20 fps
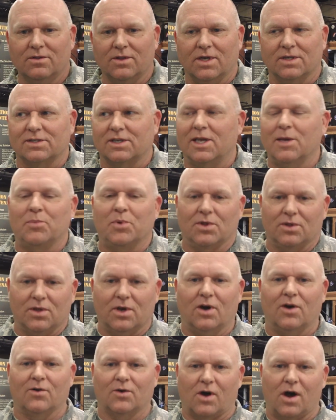thus keeping
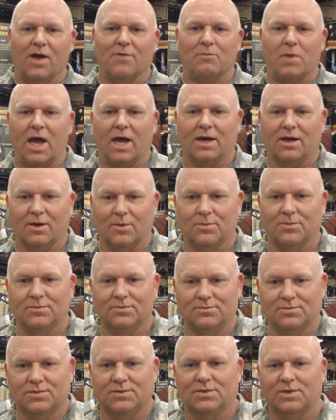the aircraft back
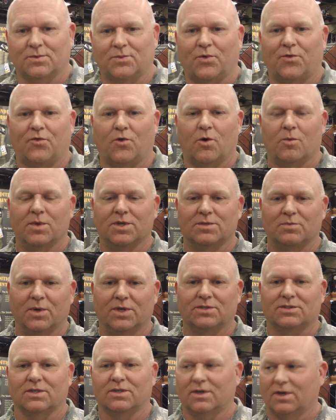up to perform its
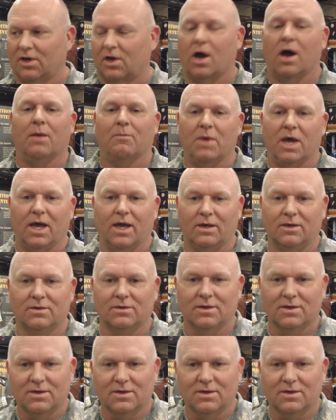mission in combat